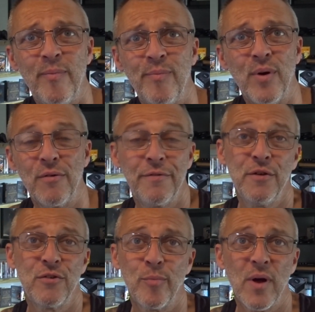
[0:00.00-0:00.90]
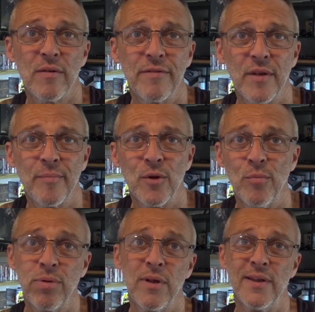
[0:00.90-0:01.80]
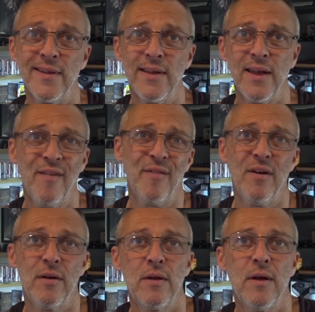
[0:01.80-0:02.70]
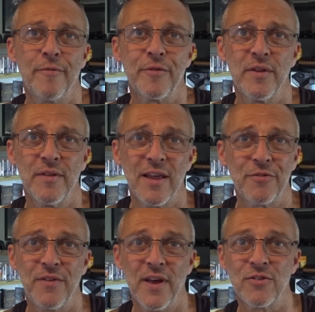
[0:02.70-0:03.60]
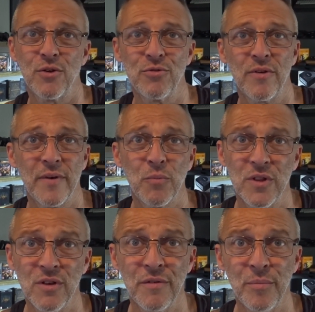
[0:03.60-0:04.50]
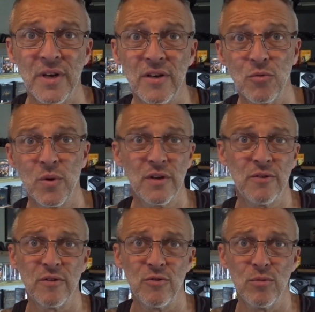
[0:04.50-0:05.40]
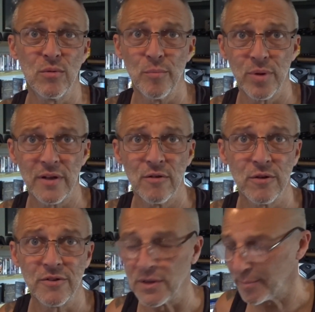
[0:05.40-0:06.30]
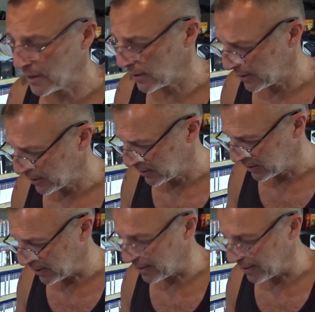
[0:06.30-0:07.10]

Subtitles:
but I refused to buy off of them completely ever after the last fiascos I've had with the other Amigas when I used to do them completely all the time. Yeah,